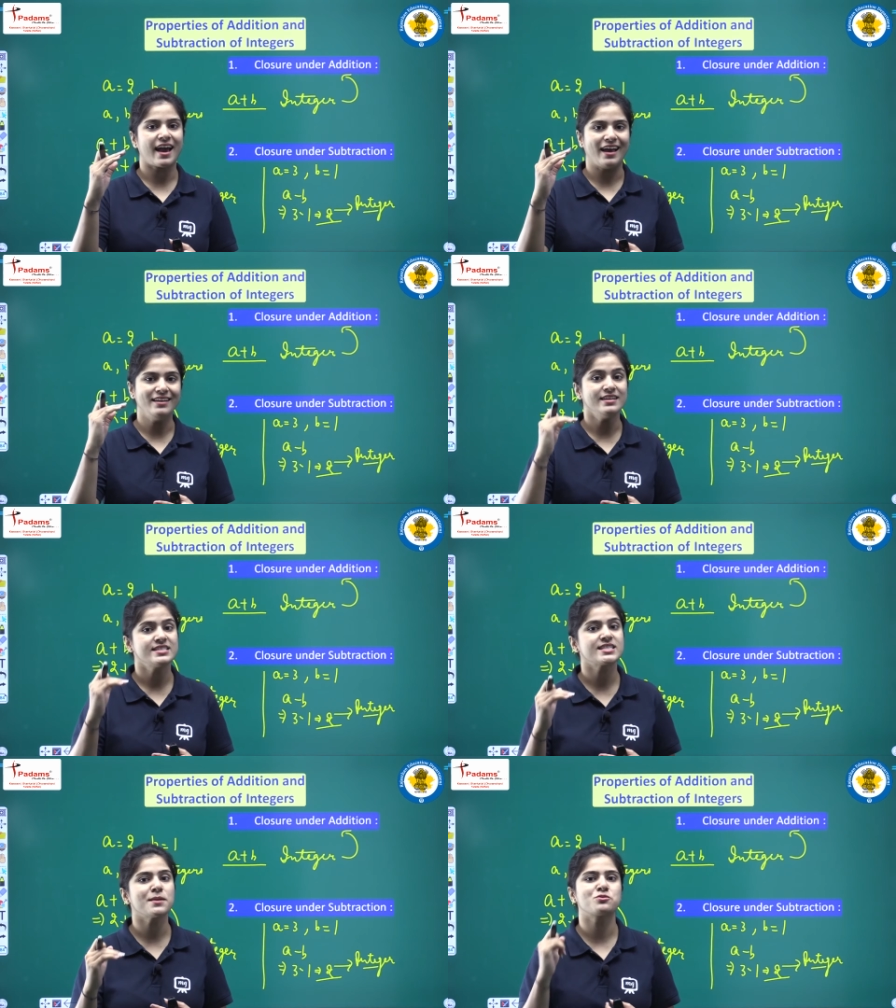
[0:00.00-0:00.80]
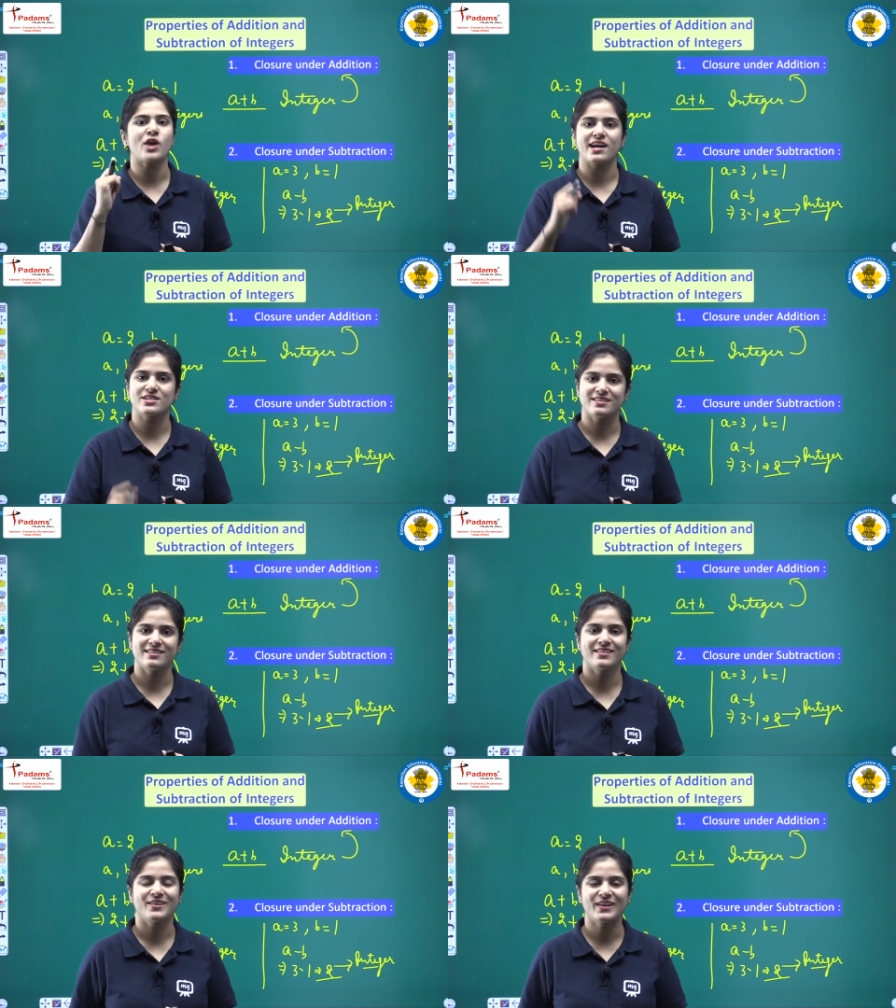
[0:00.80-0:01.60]
and
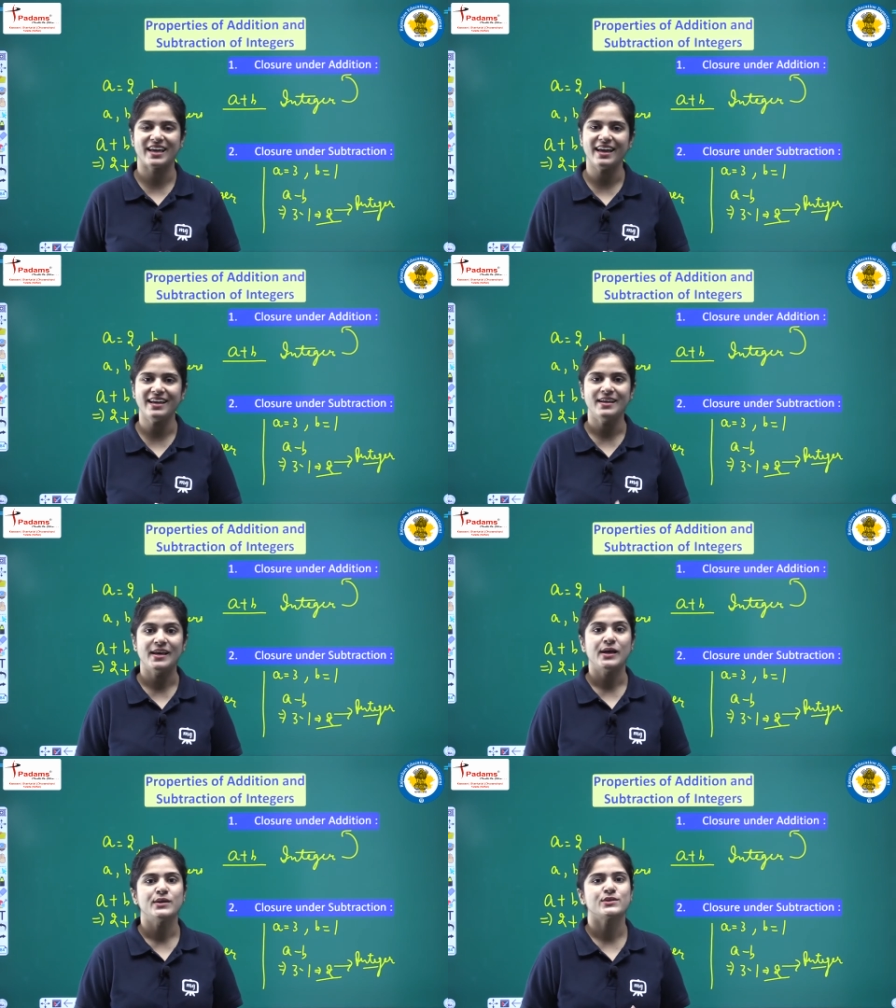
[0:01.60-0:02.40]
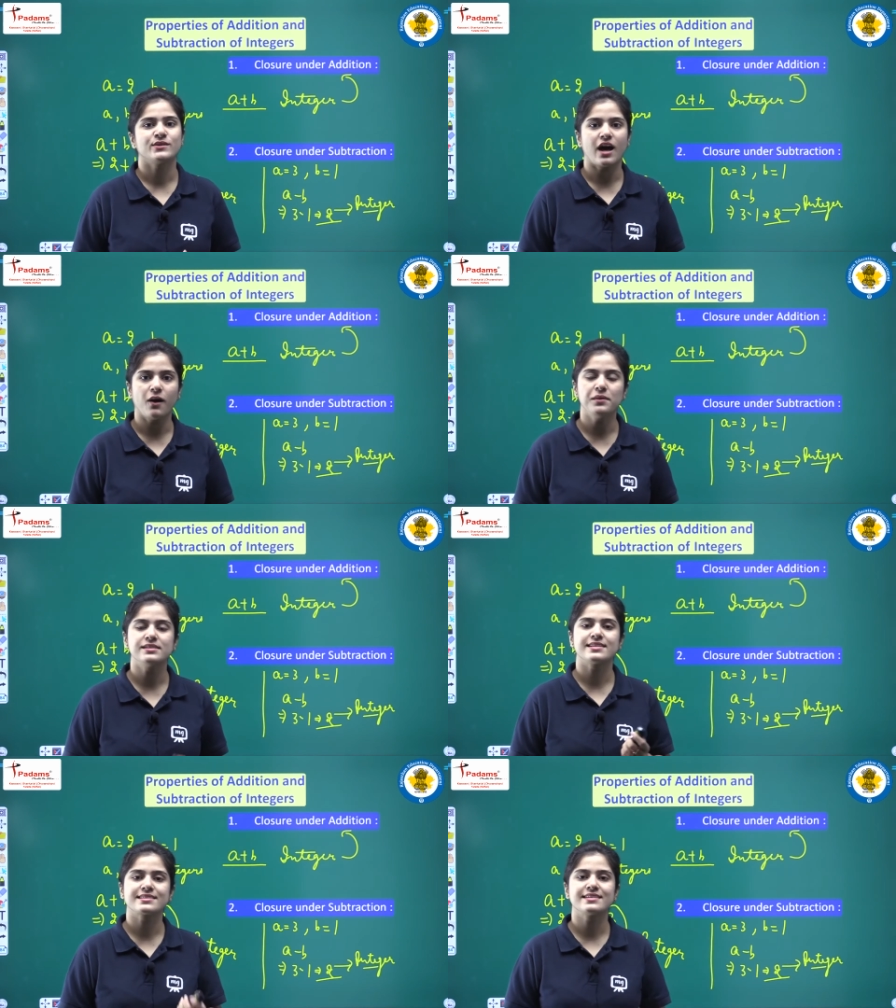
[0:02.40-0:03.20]
subtraction, okay. So now we
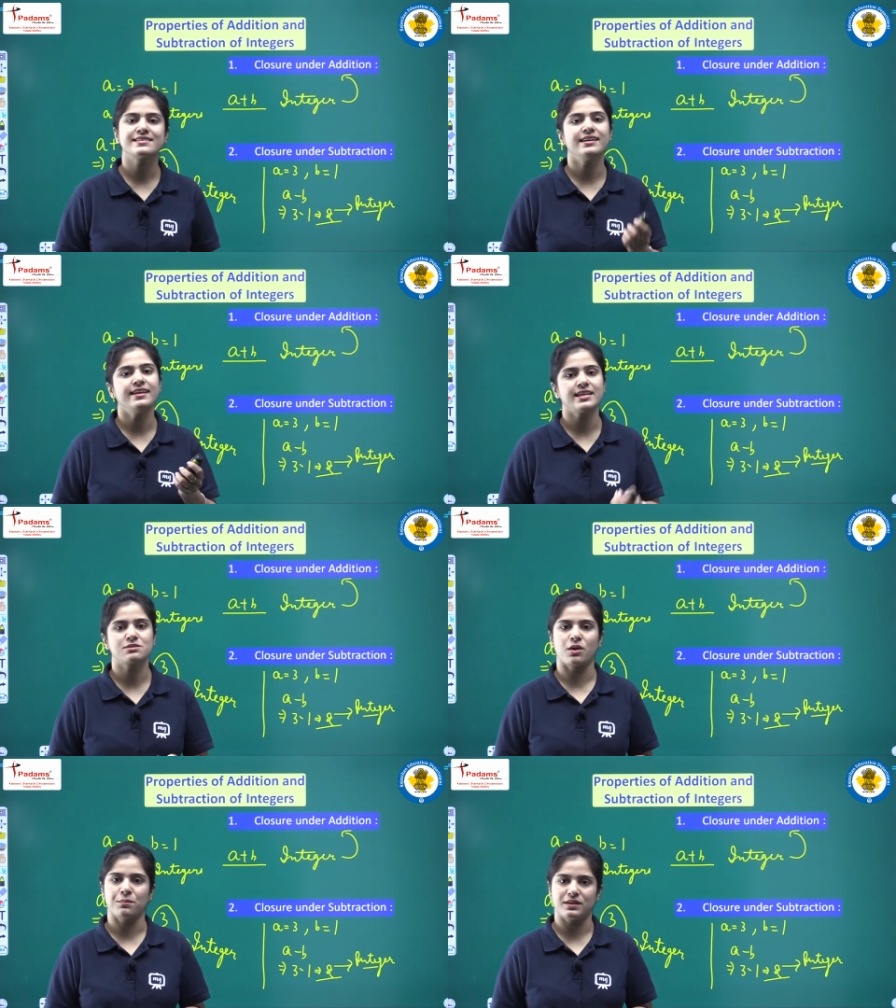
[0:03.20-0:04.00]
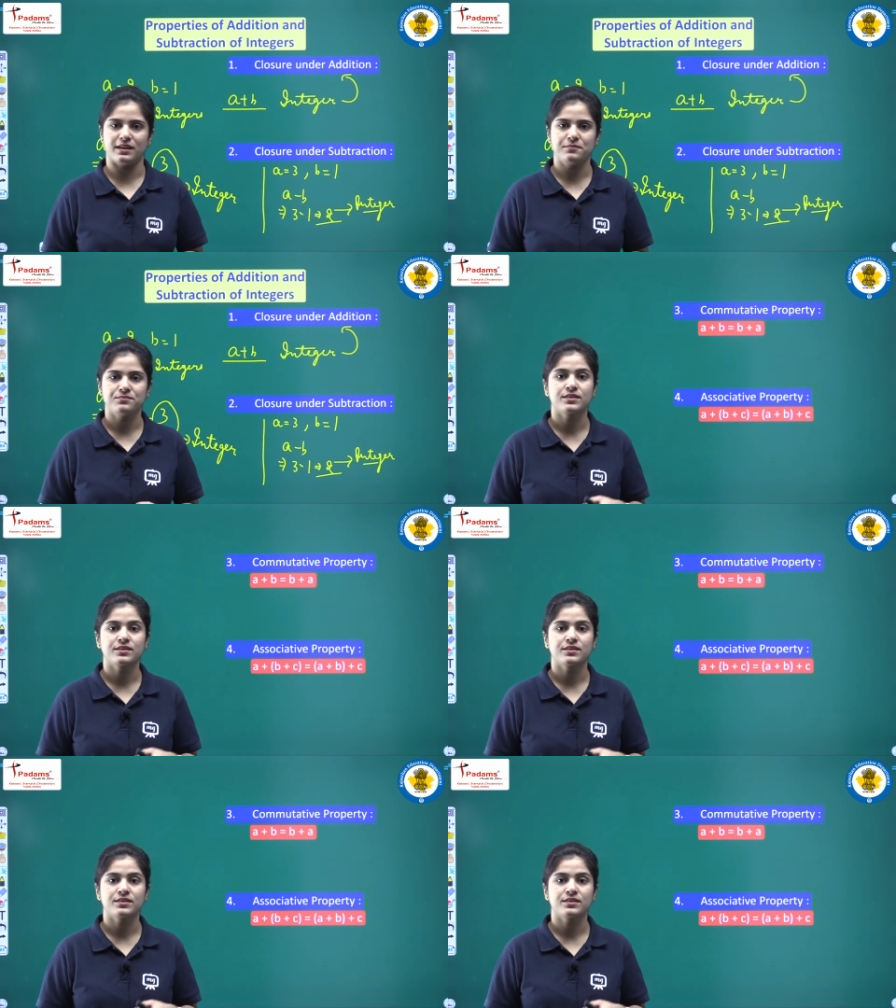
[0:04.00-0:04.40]
will discuss the next property.